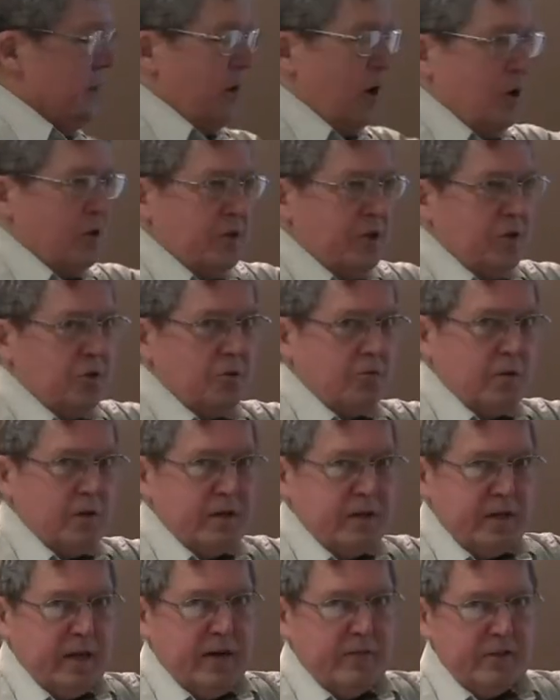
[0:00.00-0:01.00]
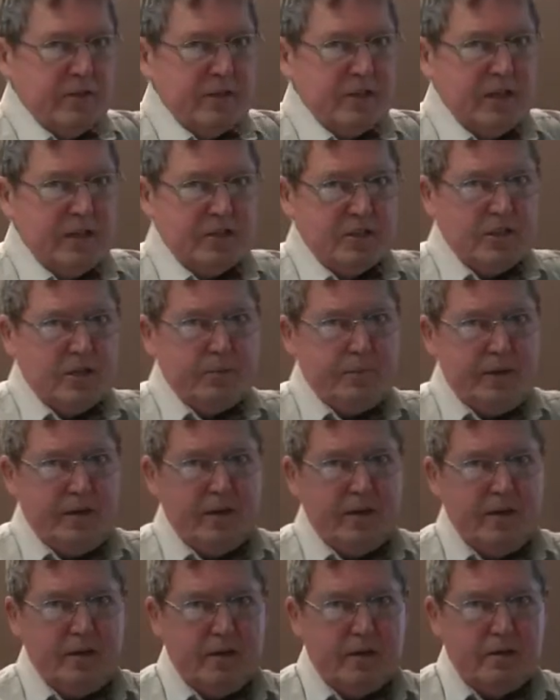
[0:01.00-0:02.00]
although the word covenant doesn't
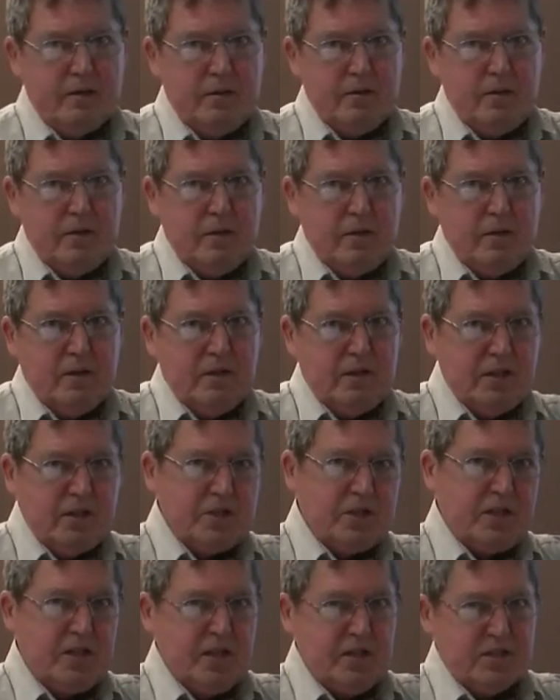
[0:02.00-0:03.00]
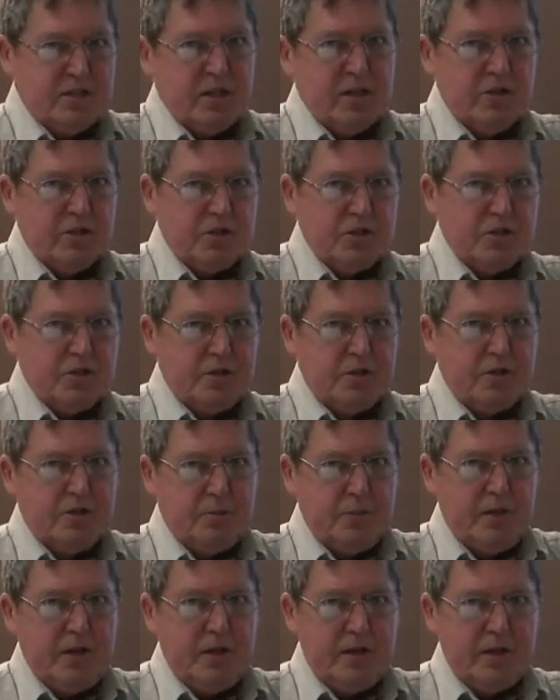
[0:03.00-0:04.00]
appear here, this is understood
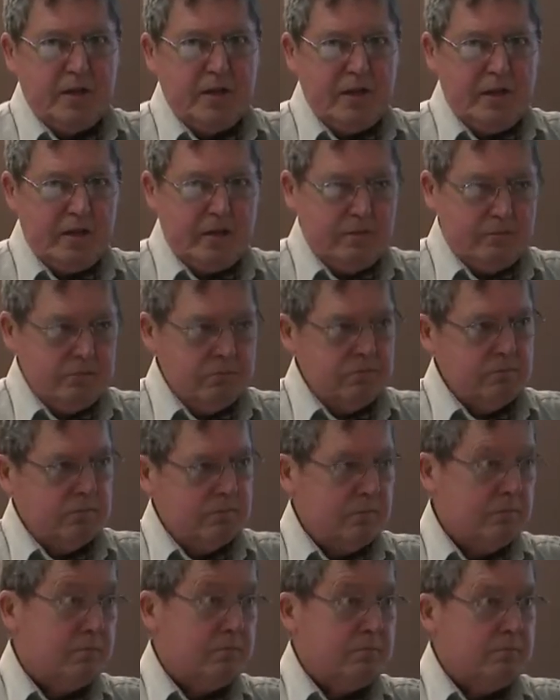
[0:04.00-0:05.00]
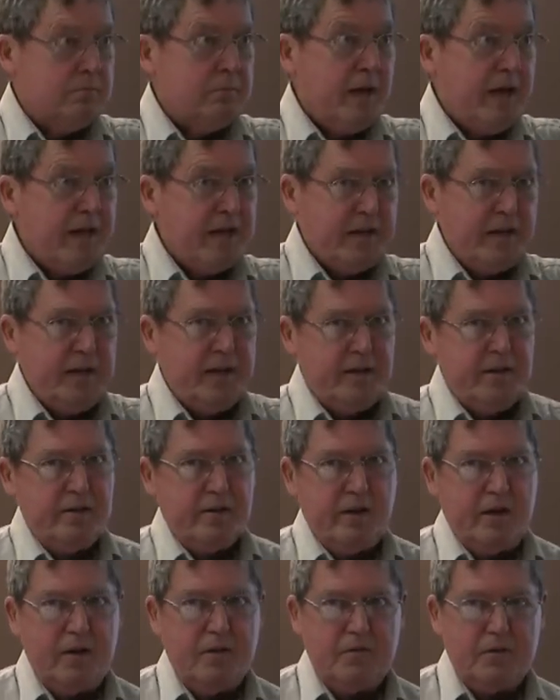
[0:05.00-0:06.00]
to be the making
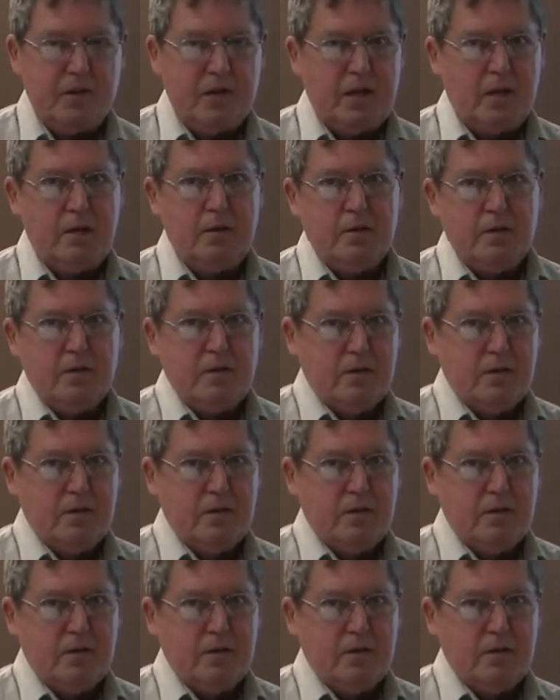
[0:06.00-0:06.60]
of the